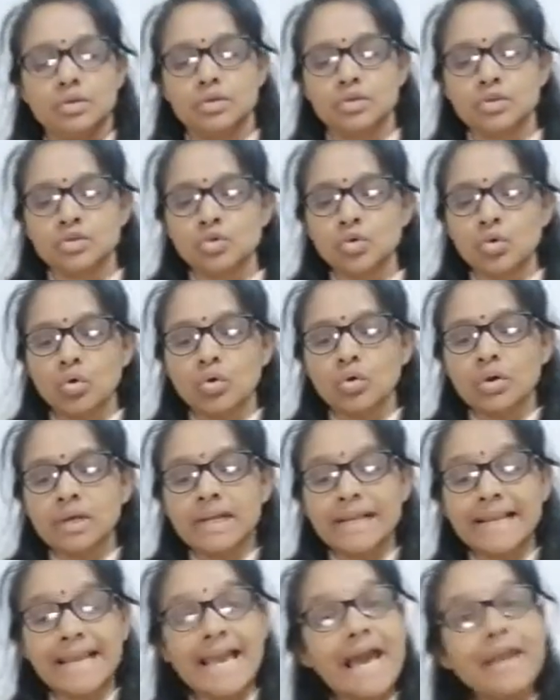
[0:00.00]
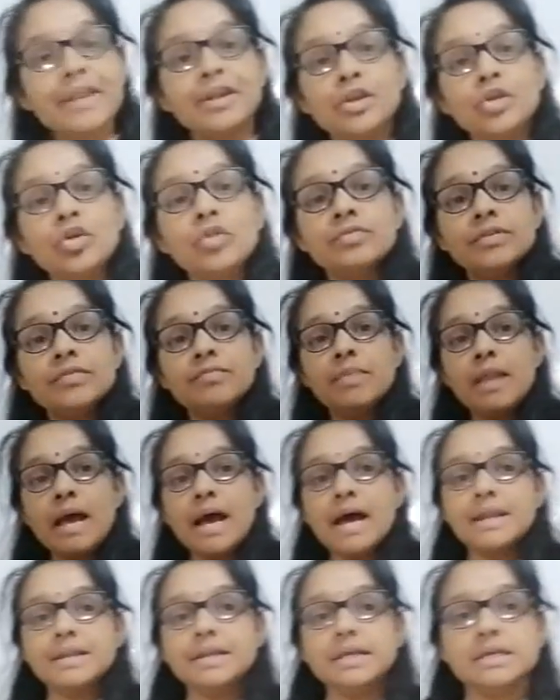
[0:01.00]
So clarity of the
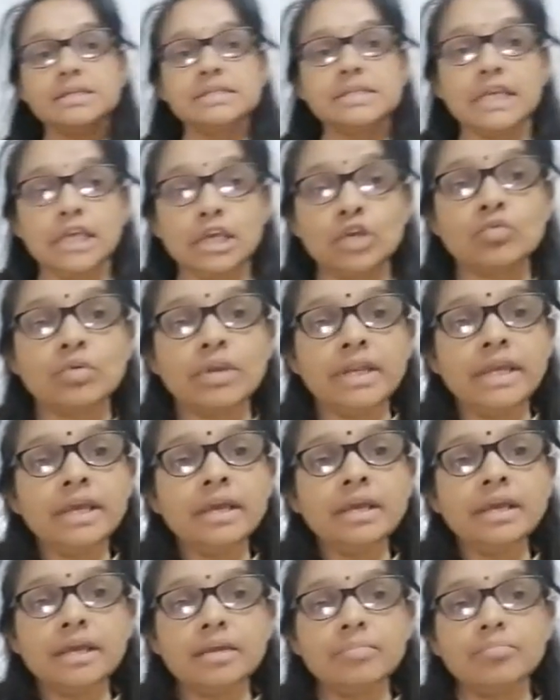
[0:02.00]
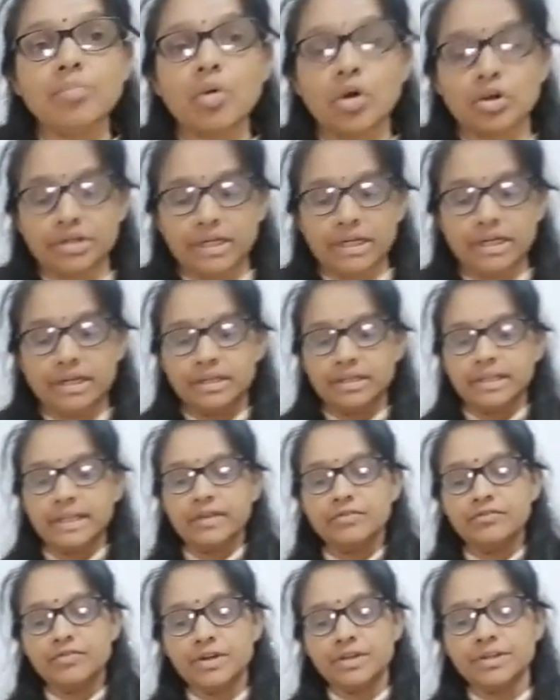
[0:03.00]
plan is equally important.
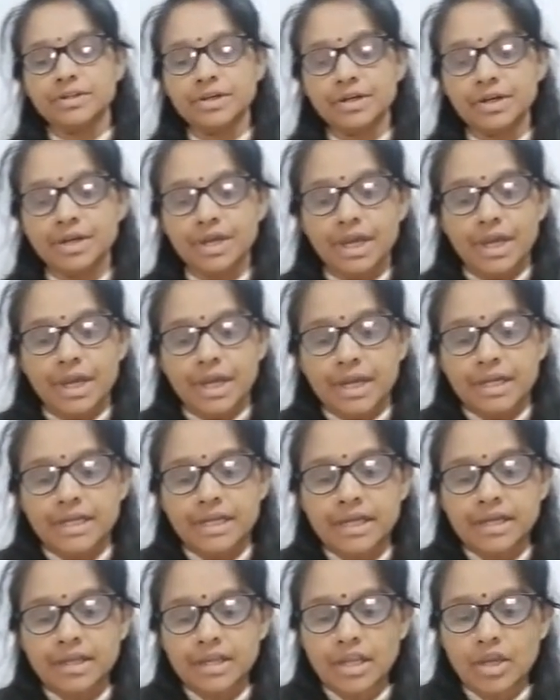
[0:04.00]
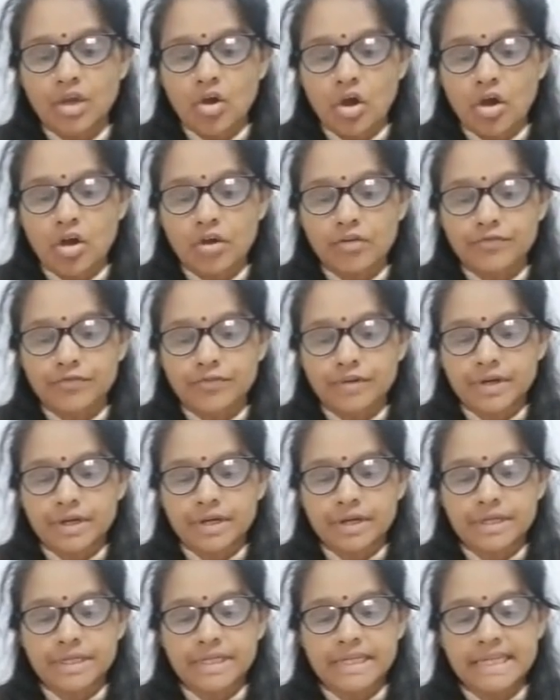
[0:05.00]
Then for the degree of
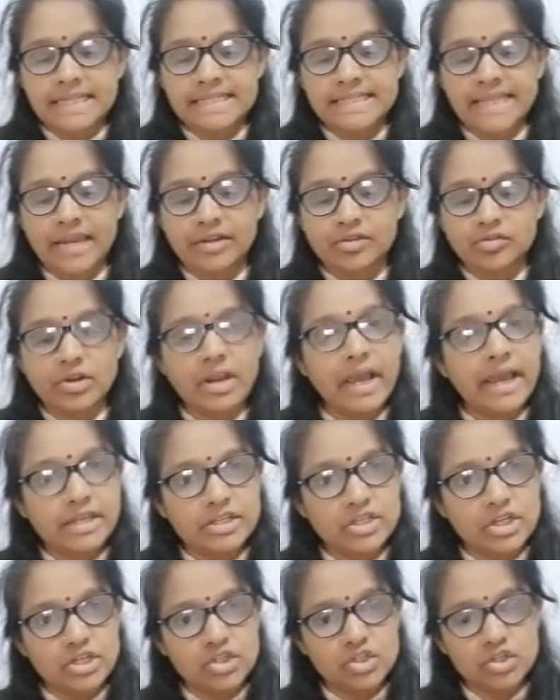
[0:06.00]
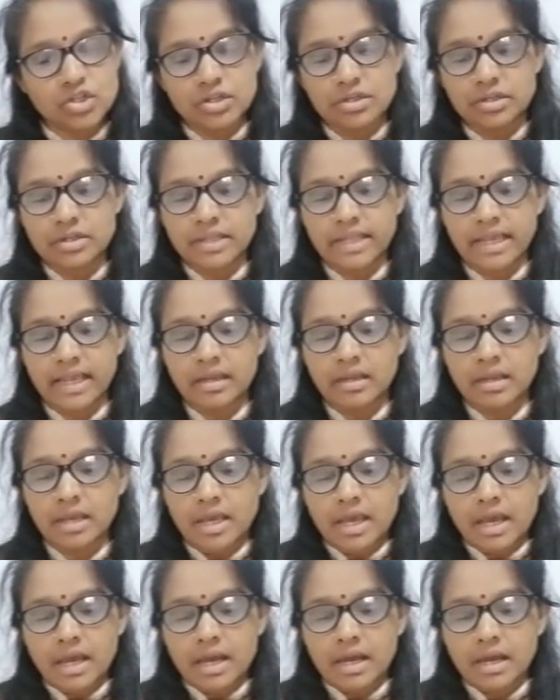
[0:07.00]
decentralization, then
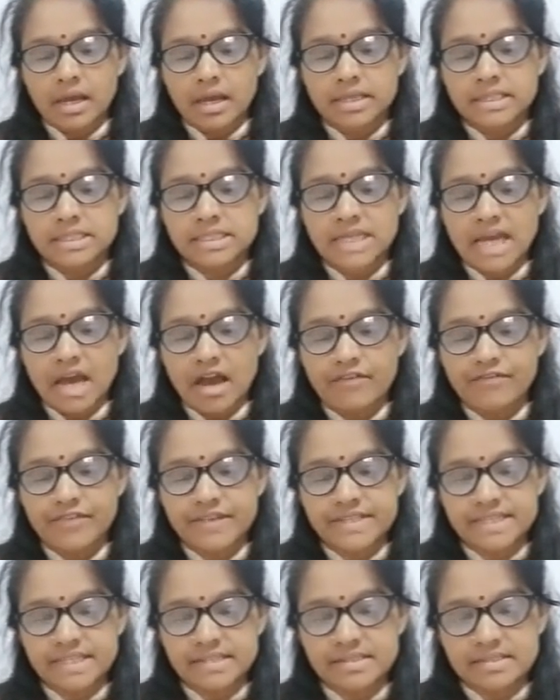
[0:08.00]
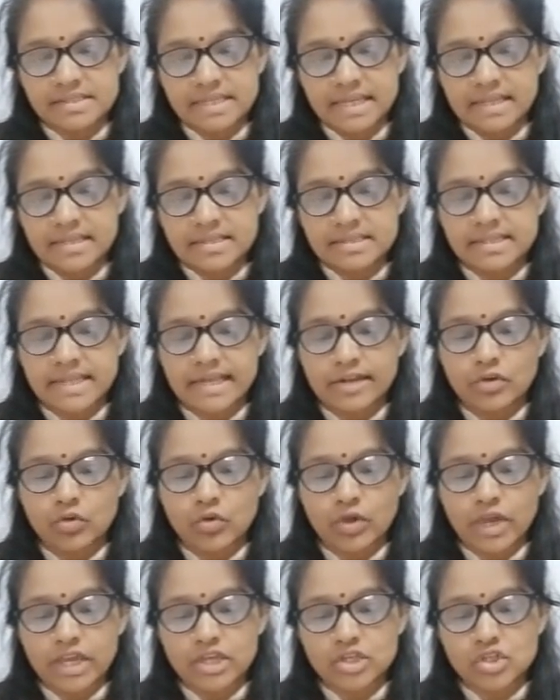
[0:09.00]
staff assistance, then
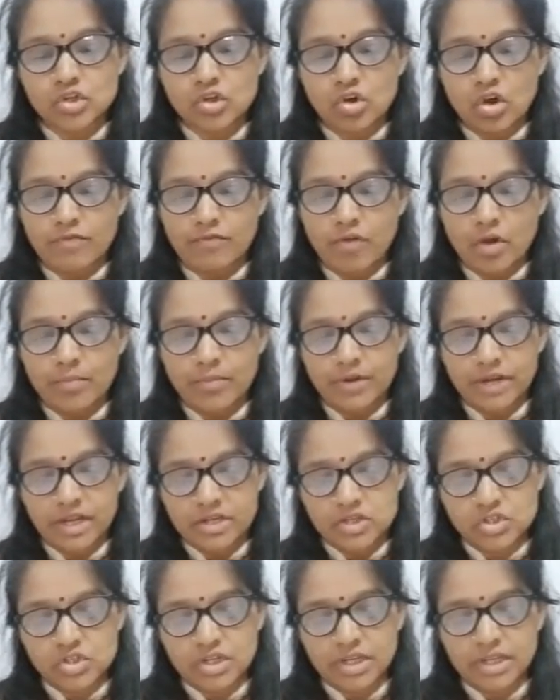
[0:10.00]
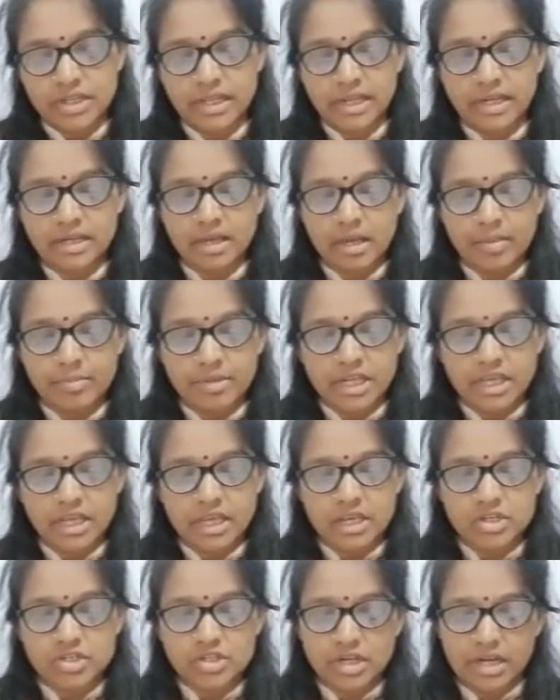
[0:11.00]
location of operation, then
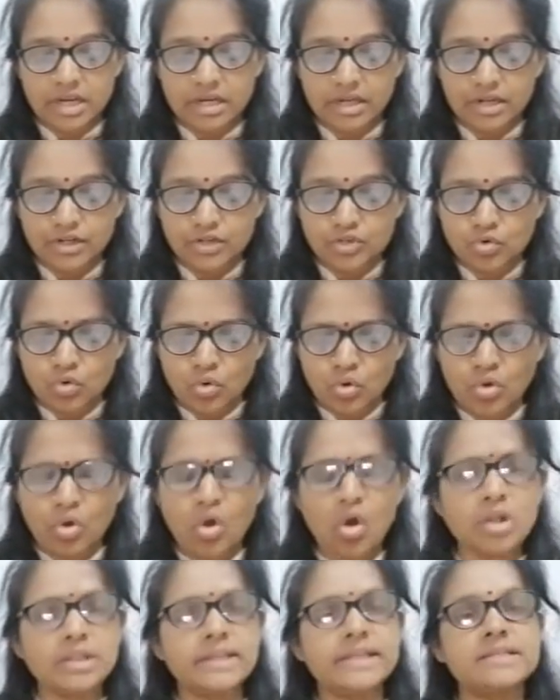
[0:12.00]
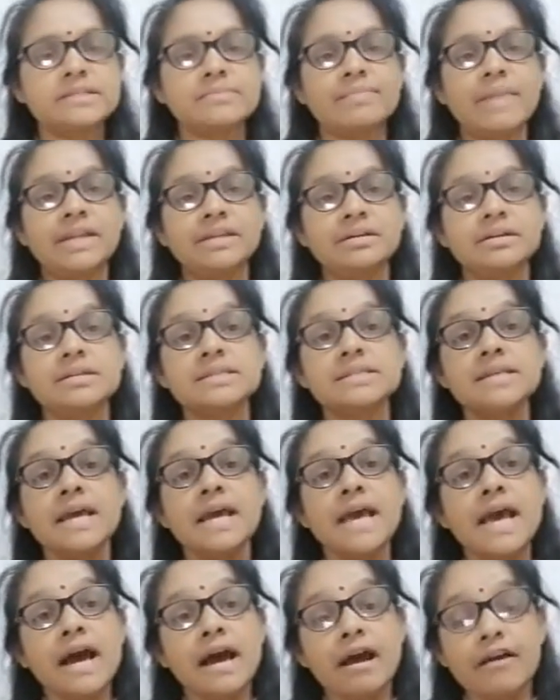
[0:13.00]
communication and control, all these matters
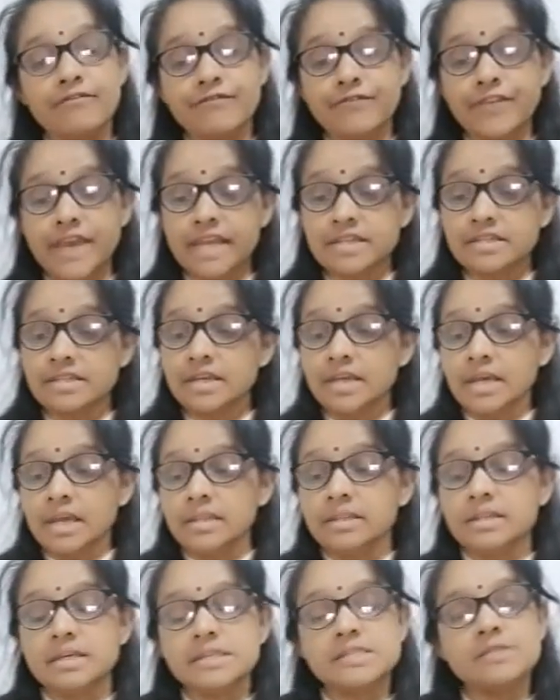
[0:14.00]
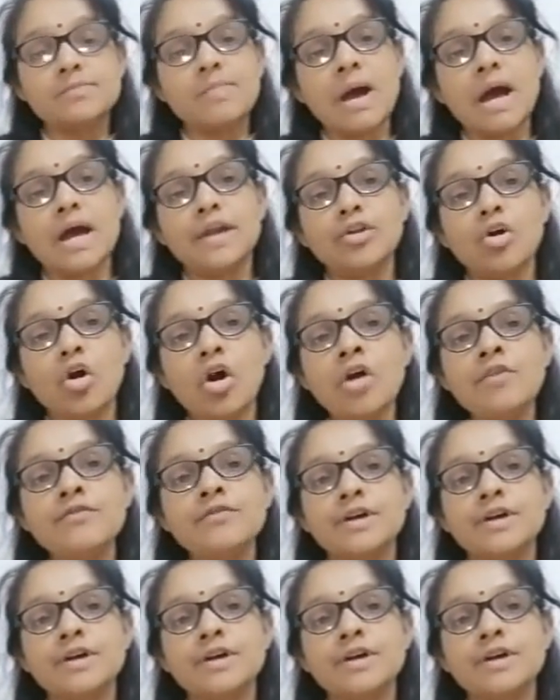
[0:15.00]
affect the span of